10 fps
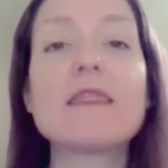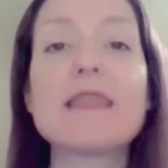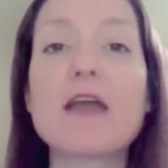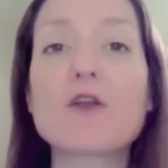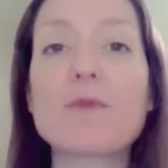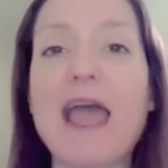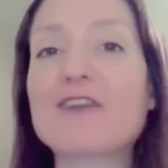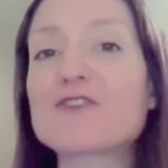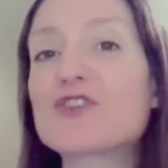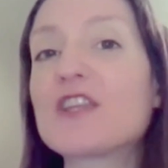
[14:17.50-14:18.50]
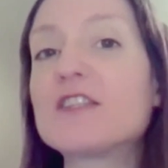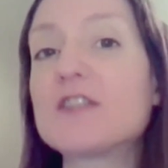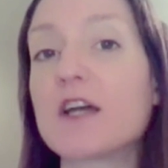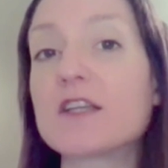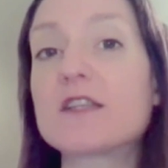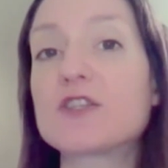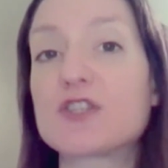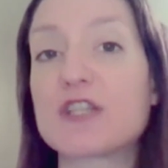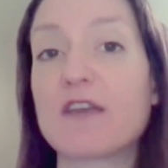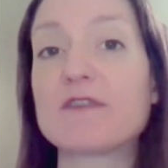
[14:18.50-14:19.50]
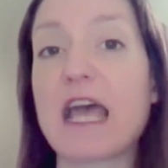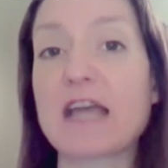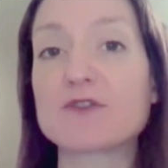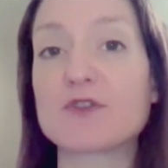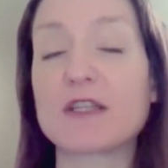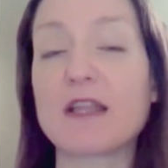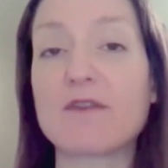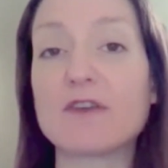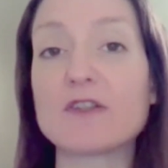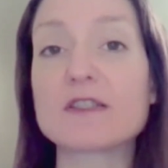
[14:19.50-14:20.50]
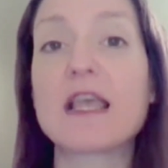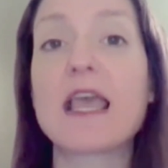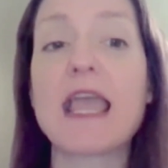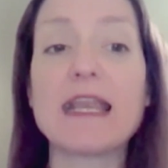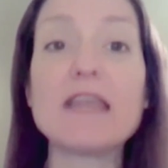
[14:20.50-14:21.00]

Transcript: That herb actually does shift estrogen levels and